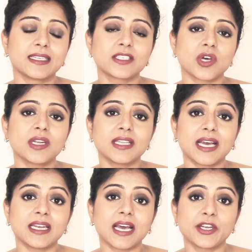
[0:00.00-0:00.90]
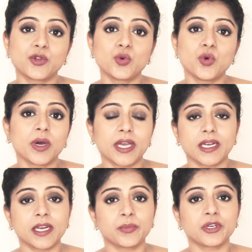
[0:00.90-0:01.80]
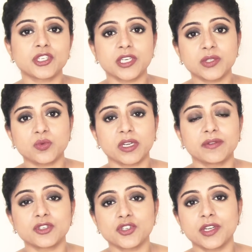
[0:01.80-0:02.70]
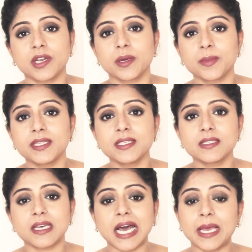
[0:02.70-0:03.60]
It's not that I do go ahead and purchase whatever she recommends.